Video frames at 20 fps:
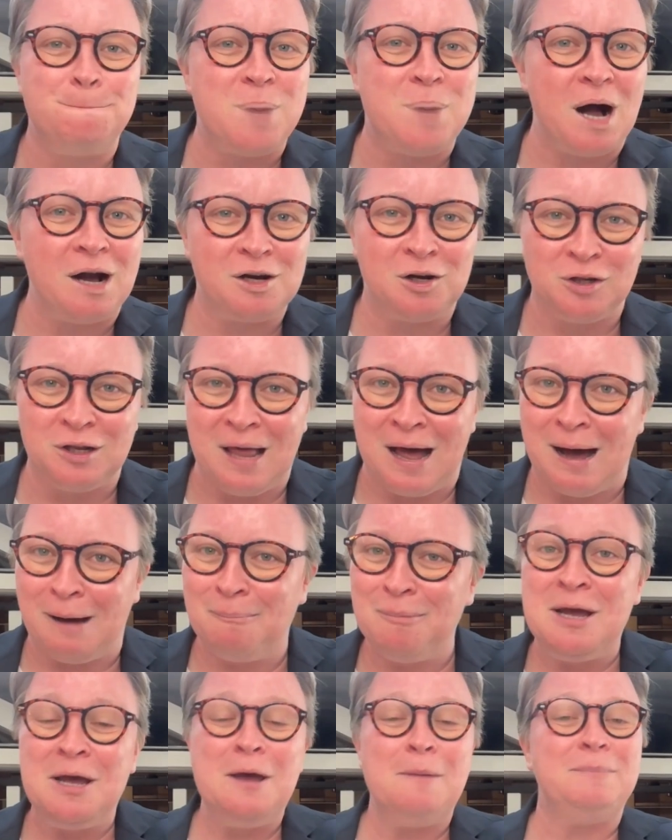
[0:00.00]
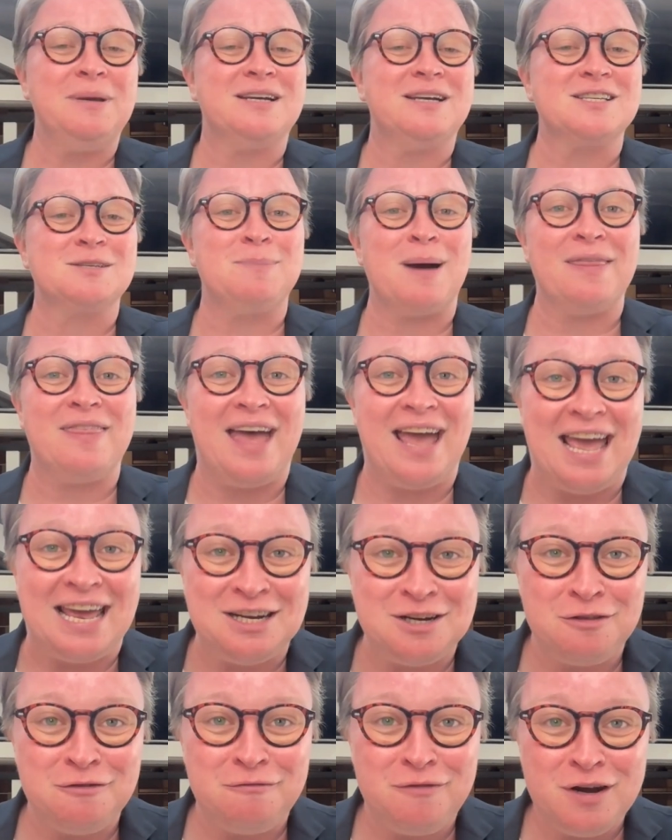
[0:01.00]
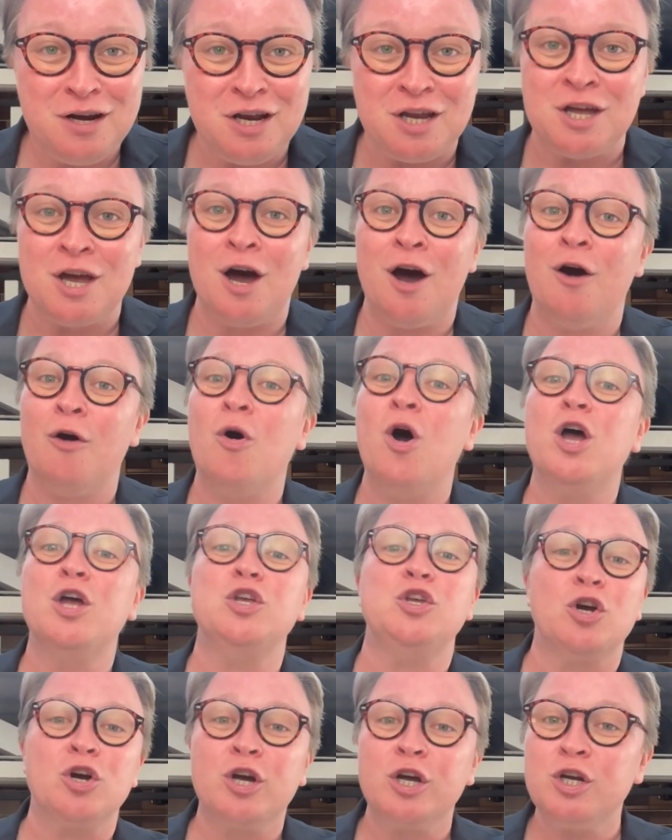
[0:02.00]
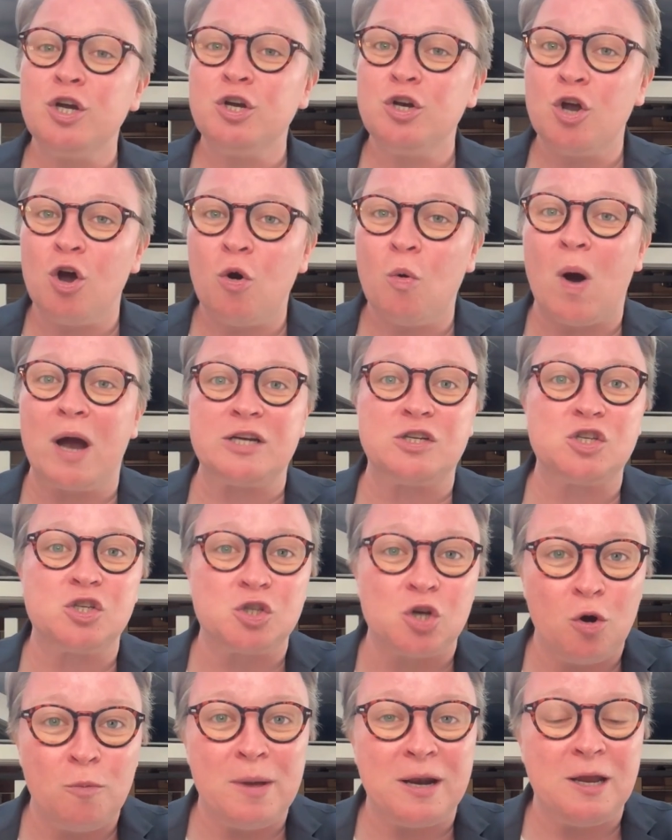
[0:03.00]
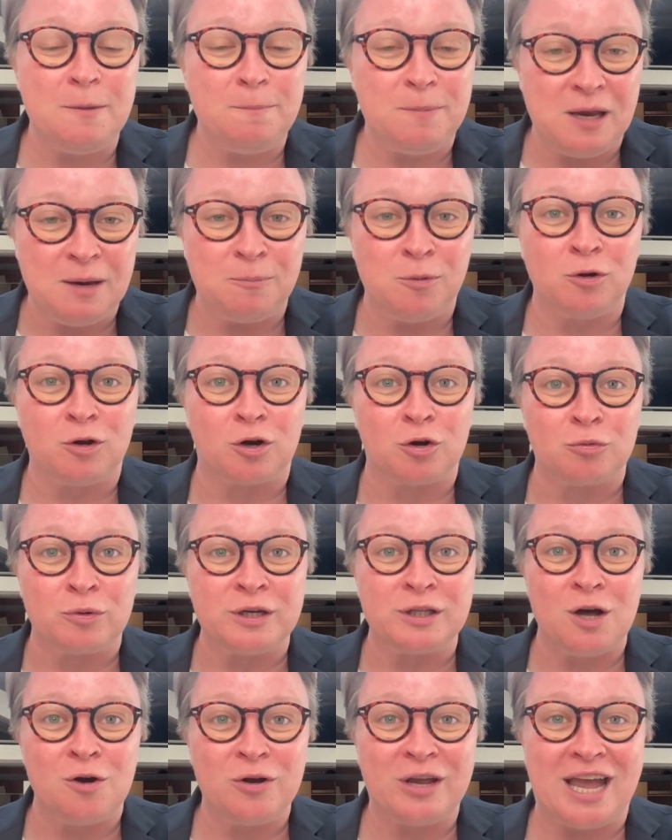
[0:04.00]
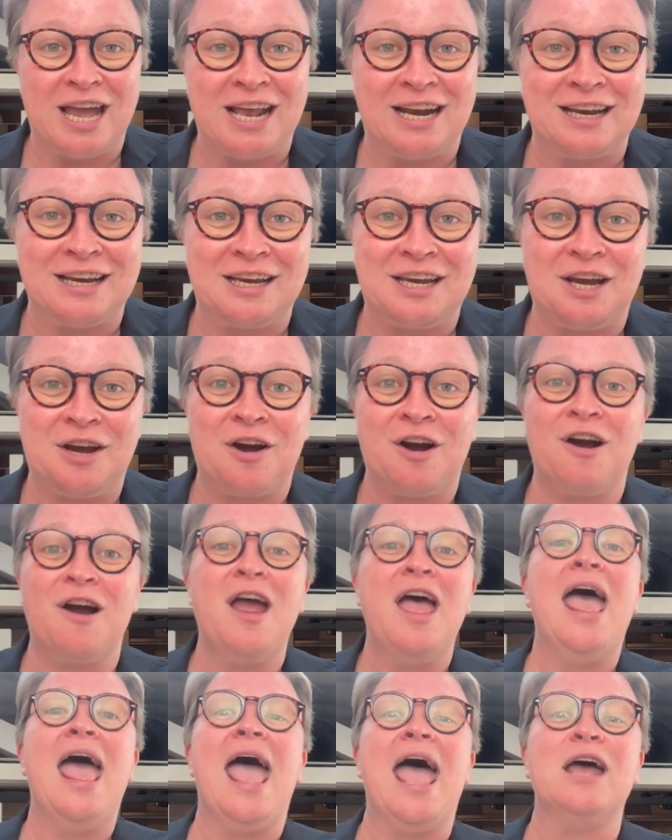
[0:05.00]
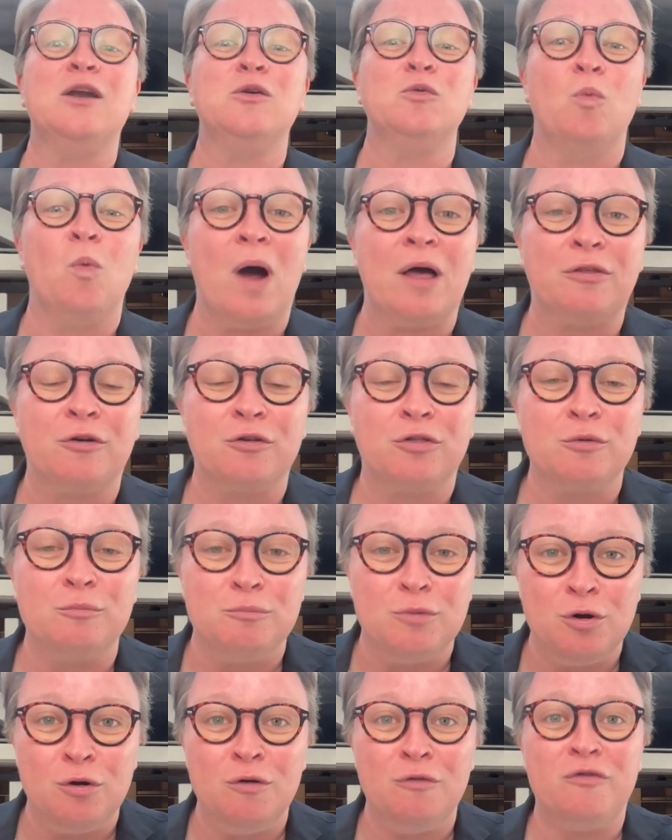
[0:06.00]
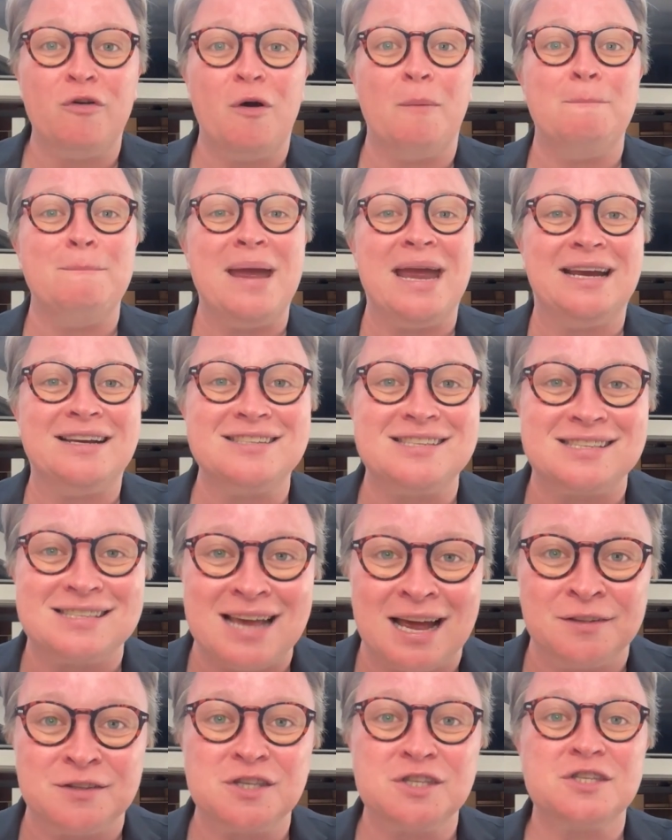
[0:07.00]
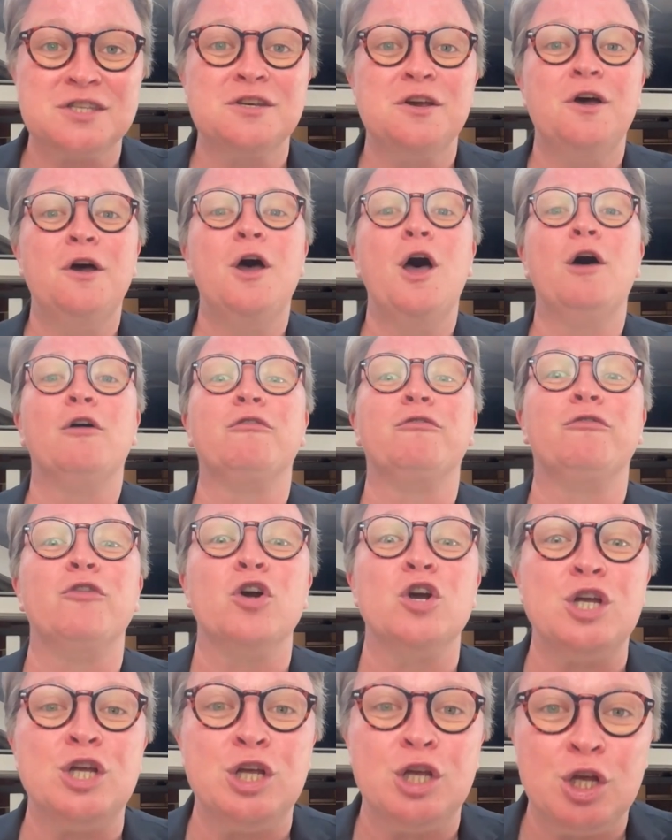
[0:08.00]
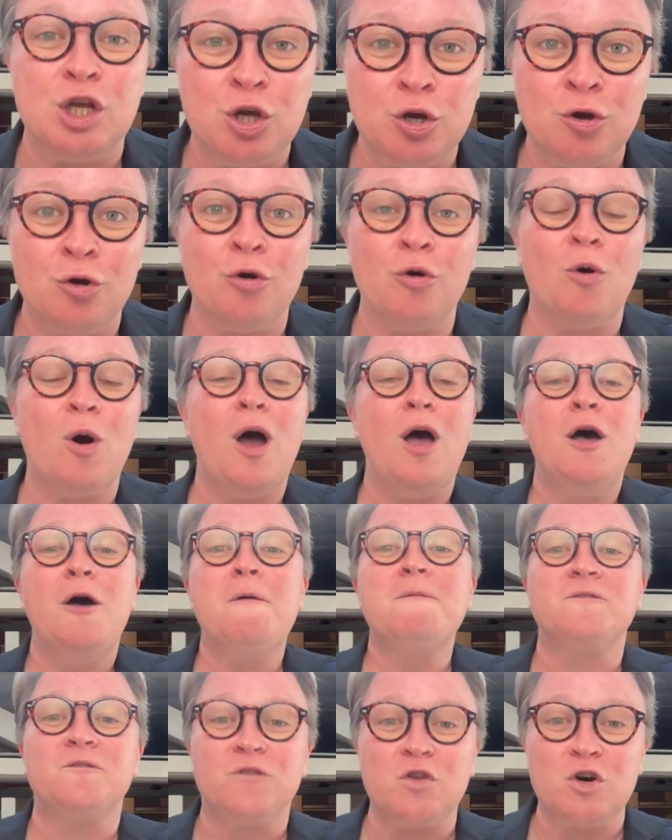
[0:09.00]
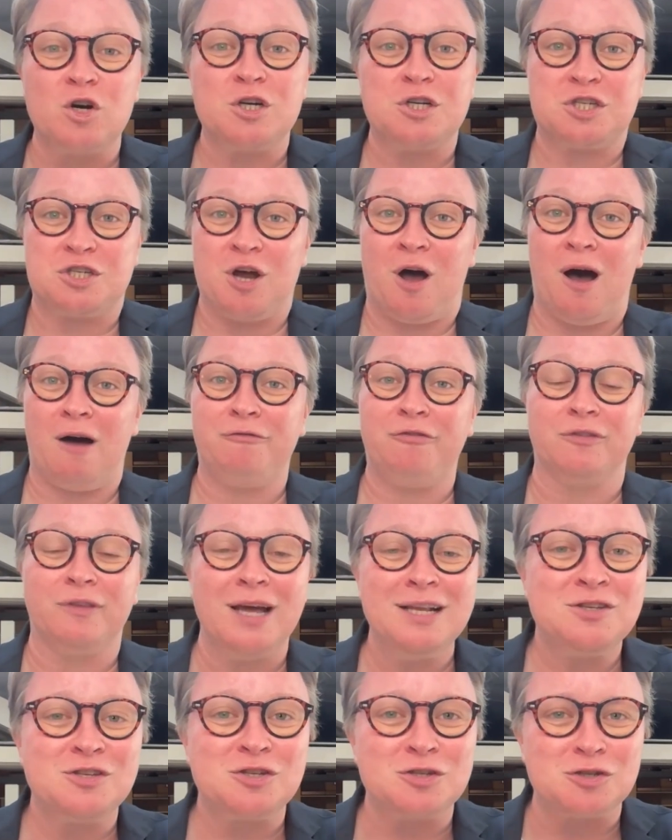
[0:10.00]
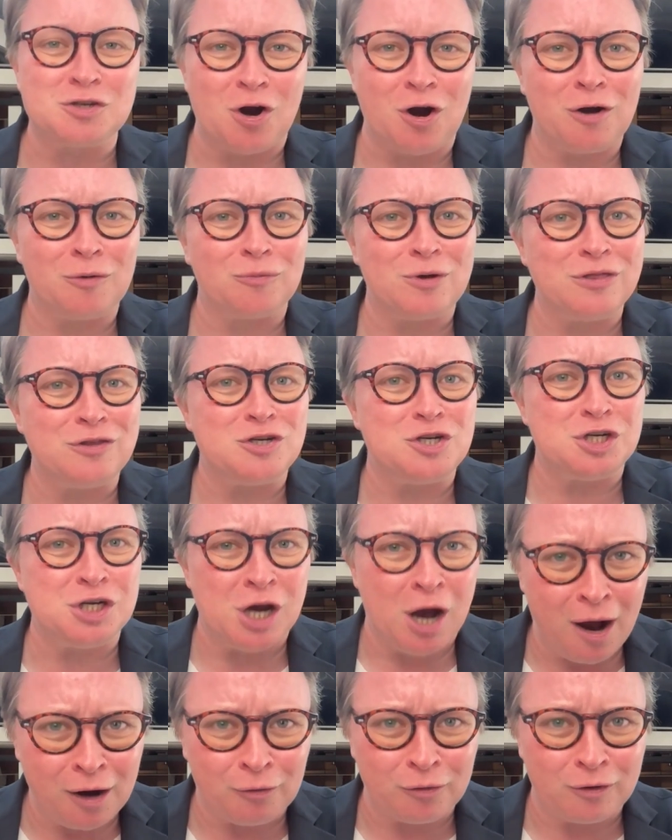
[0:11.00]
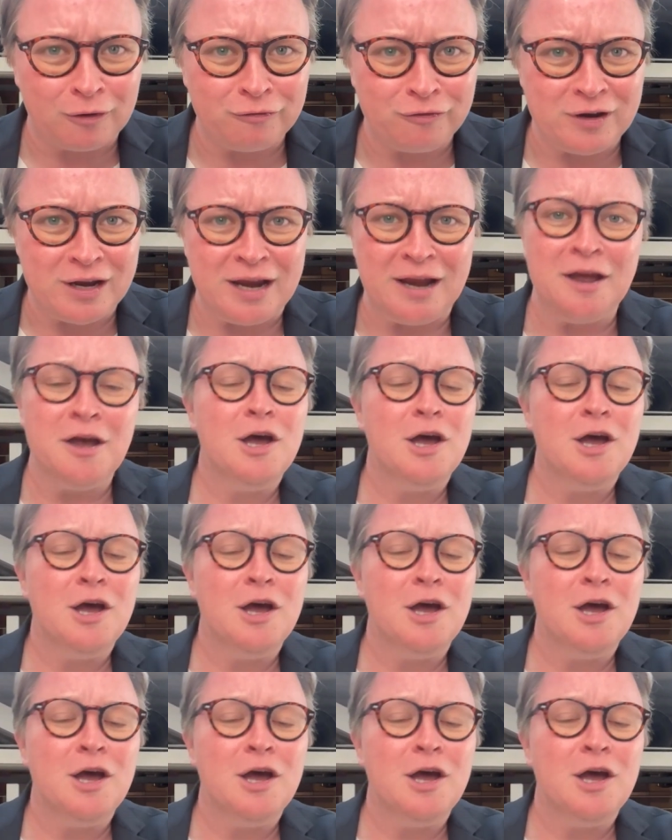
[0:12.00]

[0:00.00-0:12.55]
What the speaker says: buckle up, because by the end of the video, you're going to know why so many people are relocating here and whether the move makes sense for you. First off, let's start with geography.